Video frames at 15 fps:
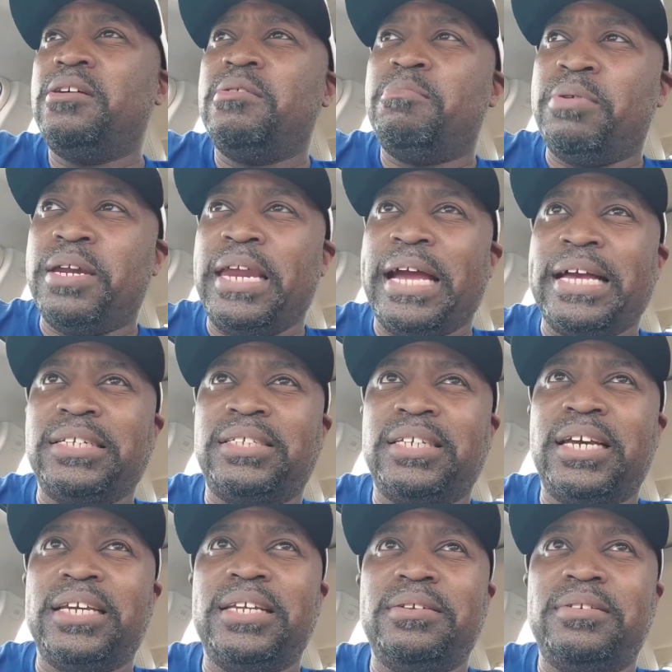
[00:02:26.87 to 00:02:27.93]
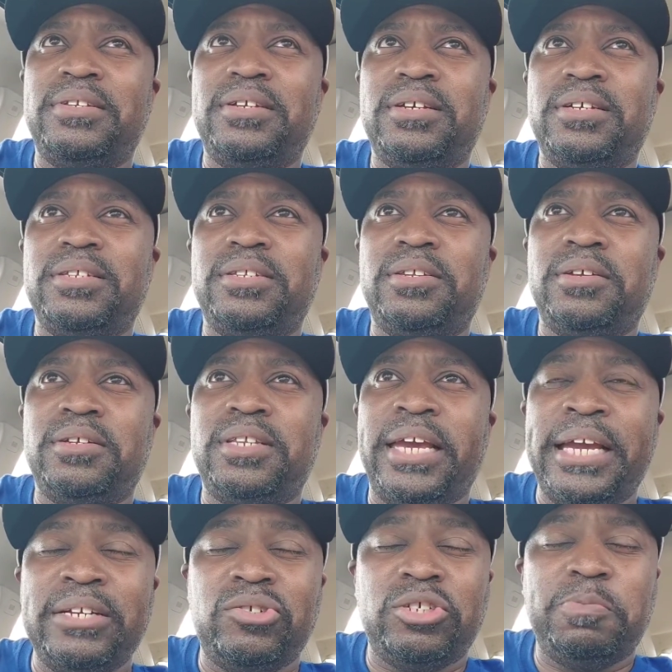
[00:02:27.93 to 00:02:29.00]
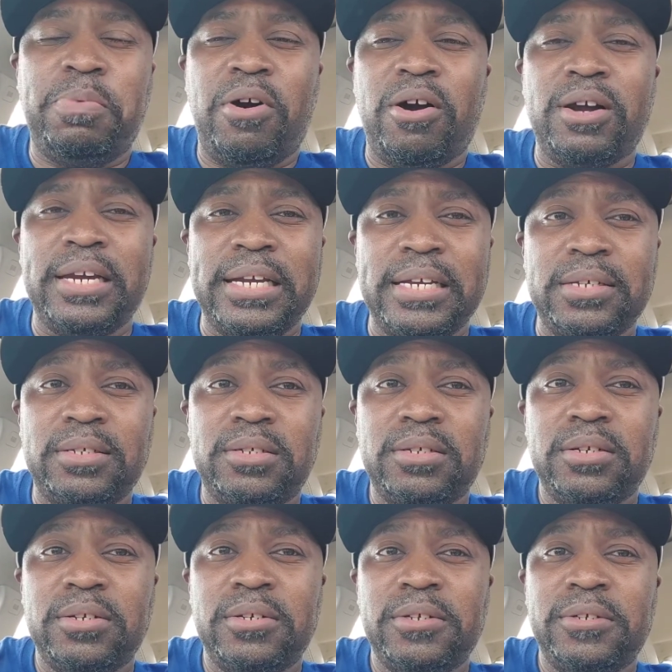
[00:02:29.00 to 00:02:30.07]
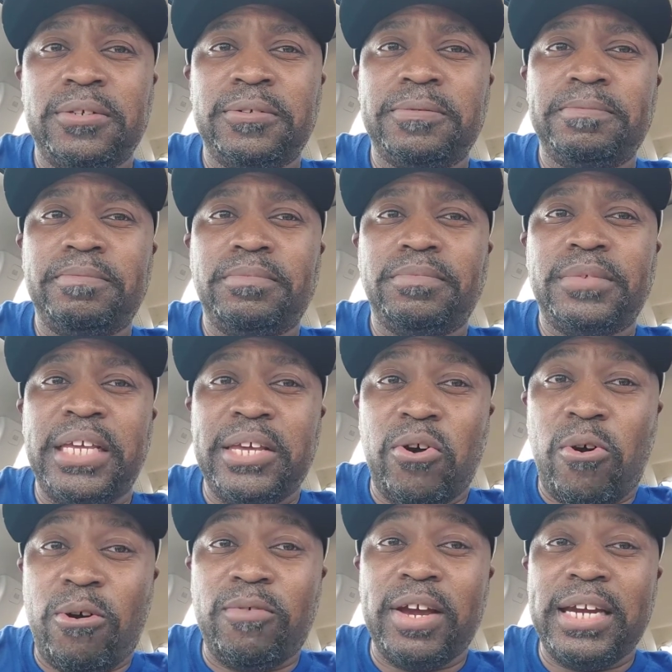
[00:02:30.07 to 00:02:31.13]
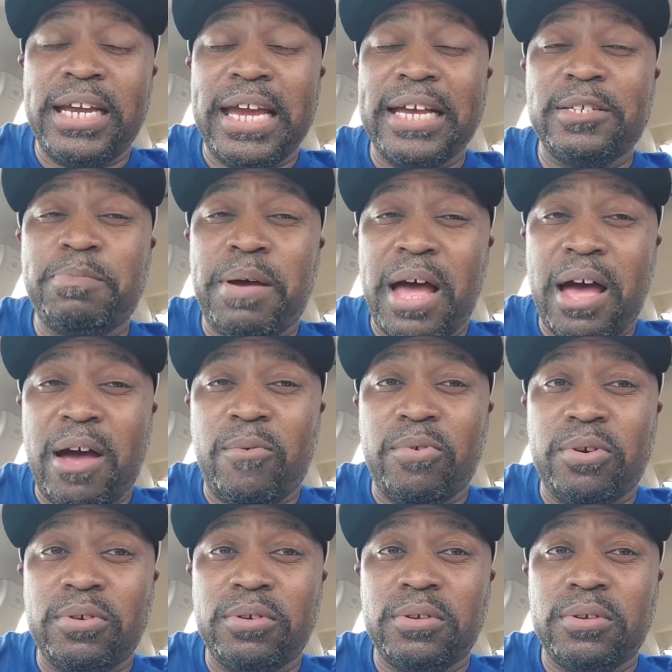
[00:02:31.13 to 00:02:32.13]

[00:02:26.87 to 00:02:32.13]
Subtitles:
But like I said, the dangerous part is he already has power.